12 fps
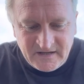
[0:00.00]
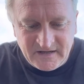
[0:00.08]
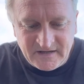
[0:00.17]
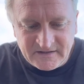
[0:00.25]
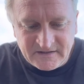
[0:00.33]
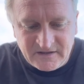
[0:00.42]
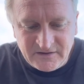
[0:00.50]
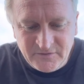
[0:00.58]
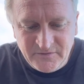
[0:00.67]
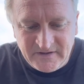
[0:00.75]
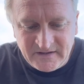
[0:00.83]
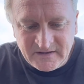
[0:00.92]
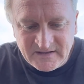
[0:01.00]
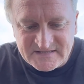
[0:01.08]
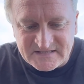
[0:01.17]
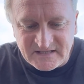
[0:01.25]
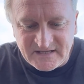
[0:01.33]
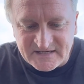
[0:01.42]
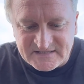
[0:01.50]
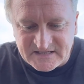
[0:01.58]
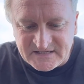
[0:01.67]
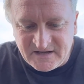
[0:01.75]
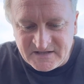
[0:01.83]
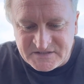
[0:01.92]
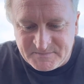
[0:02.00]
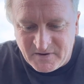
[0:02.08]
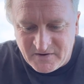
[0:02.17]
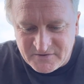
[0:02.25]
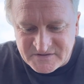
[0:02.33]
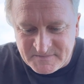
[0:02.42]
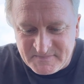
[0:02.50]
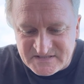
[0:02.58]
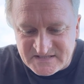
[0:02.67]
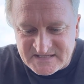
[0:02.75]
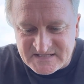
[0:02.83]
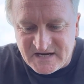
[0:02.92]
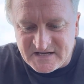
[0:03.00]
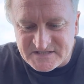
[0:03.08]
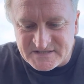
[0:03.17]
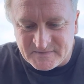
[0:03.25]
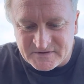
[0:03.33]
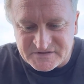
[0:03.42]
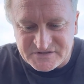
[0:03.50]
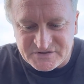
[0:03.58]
including select technology partners and business customers.